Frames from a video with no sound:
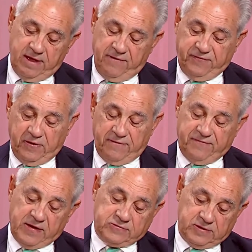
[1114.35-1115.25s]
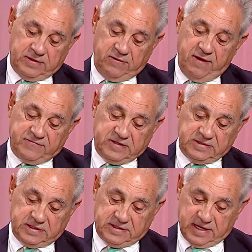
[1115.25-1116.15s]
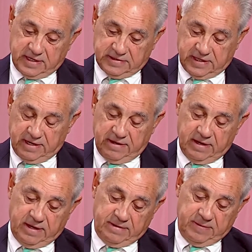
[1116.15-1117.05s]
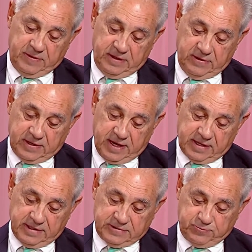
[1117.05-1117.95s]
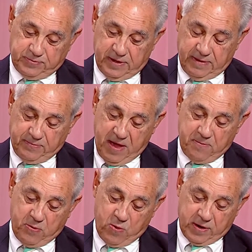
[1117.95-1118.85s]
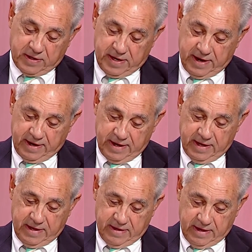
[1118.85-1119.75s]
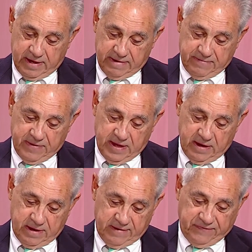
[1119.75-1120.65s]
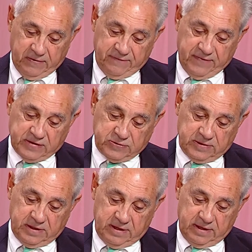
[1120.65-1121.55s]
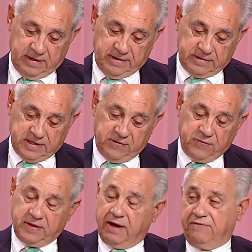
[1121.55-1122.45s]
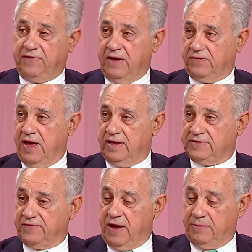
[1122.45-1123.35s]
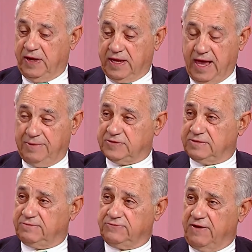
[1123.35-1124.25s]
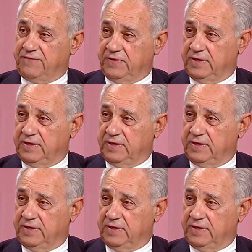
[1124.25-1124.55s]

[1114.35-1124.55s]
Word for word: if you're a veteran and you have season tickets, uh, uh let me look at this uh, paperwork that I. If you're a veteran, uh, it's $195 for how many games? Uh, so